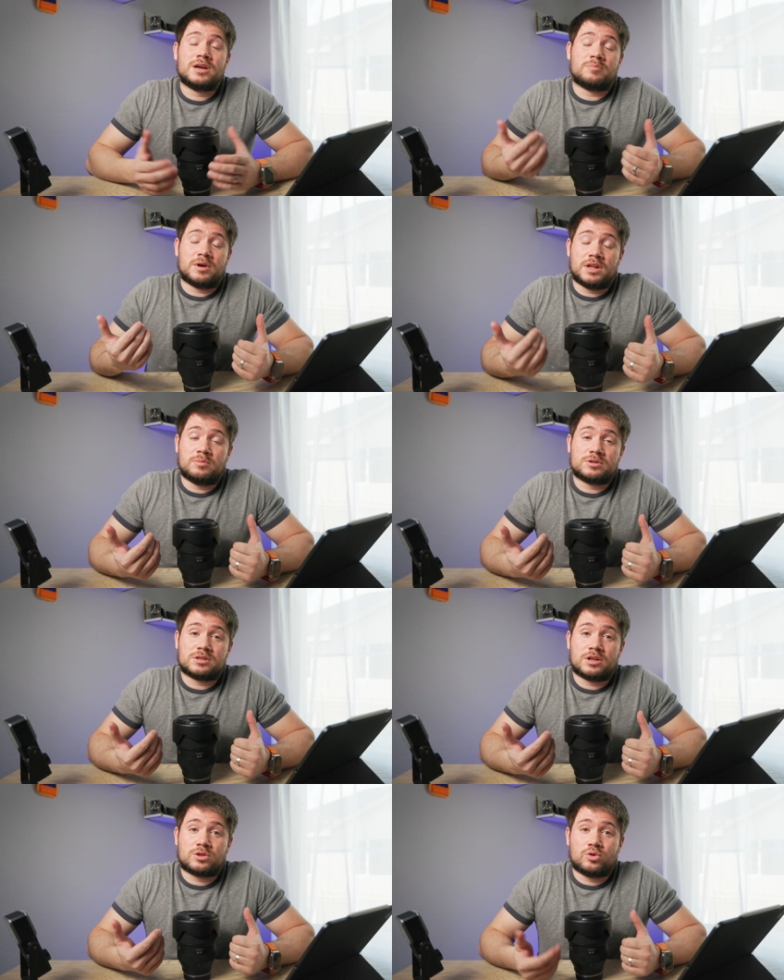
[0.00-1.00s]
my name is
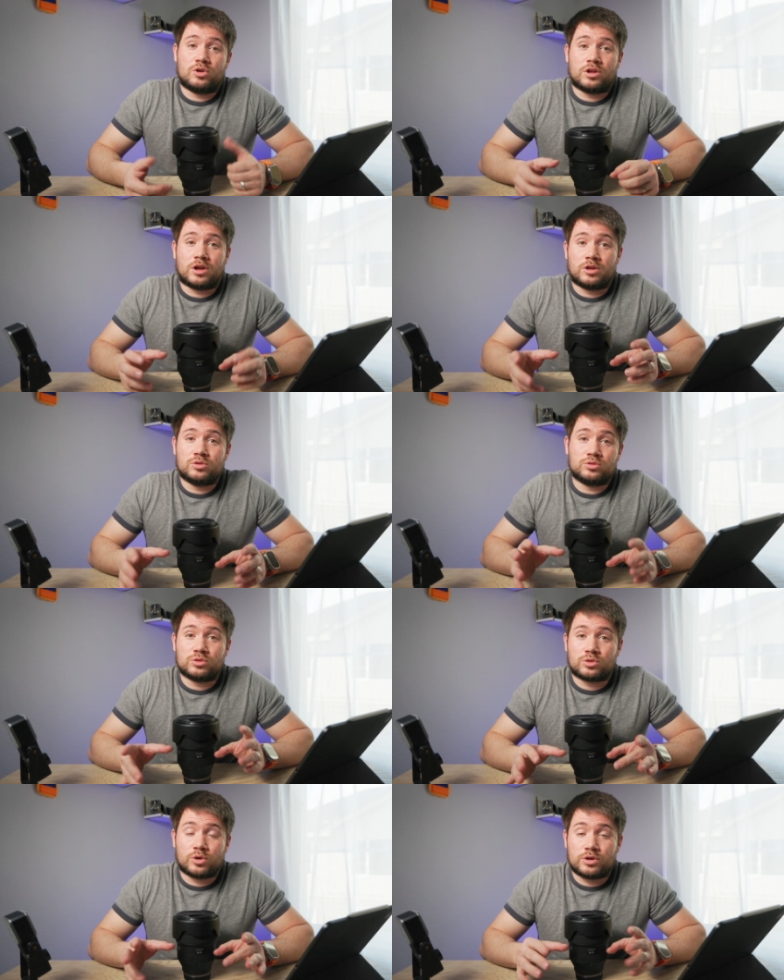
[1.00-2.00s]
Anatoly and I do
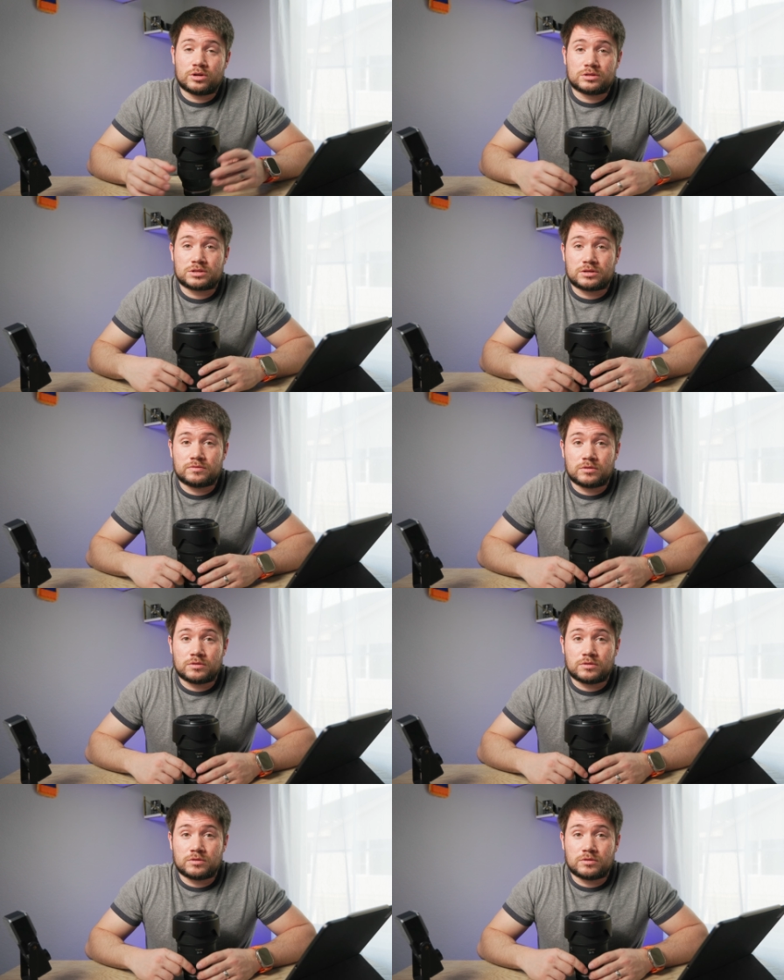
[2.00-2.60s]
tutorials and